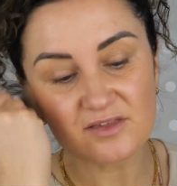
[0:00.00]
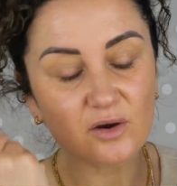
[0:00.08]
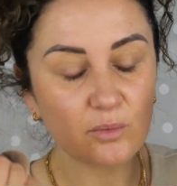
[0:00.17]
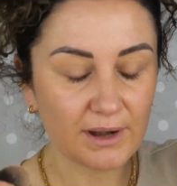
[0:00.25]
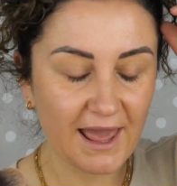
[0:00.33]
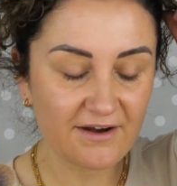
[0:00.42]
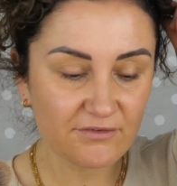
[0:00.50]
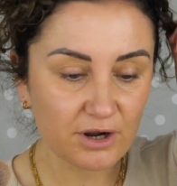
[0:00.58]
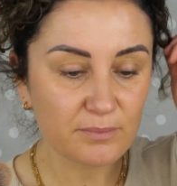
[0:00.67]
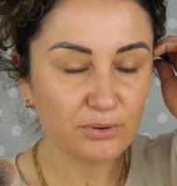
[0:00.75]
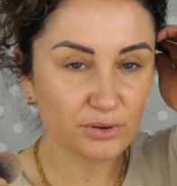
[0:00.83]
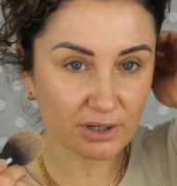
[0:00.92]
So whatever I
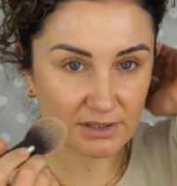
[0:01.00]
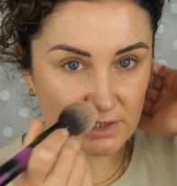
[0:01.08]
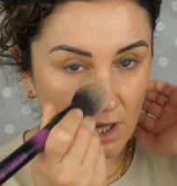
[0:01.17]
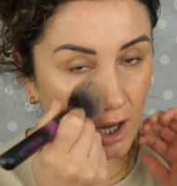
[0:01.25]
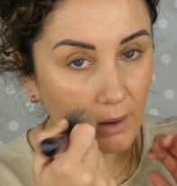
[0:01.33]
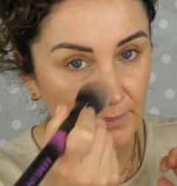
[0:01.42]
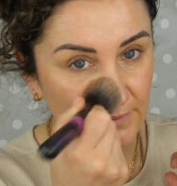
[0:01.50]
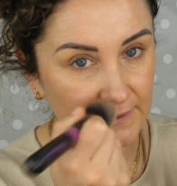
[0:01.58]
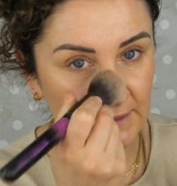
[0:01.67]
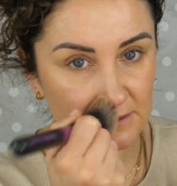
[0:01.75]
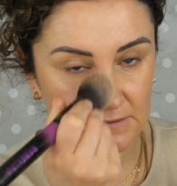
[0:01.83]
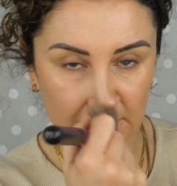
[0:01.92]
put on top of
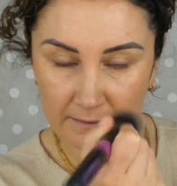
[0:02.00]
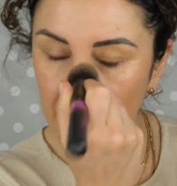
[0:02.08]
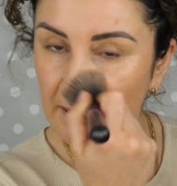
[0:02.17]
this